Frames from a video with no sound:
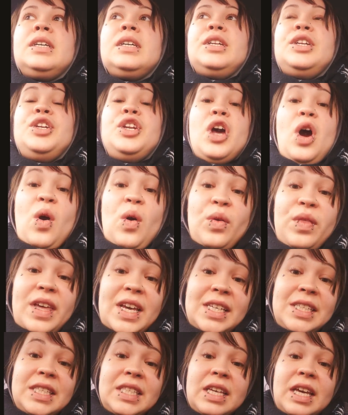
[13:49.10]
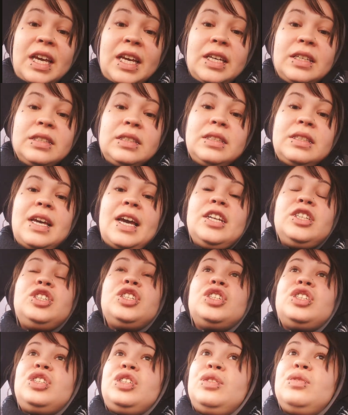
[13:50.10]
know these things and
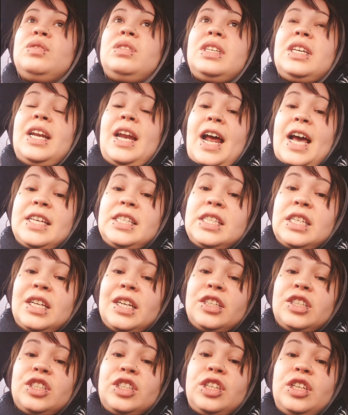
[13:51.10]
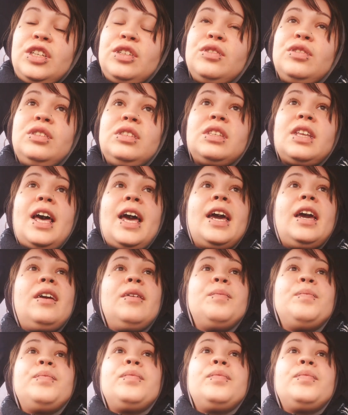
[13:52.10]
just use it as an excuse, like,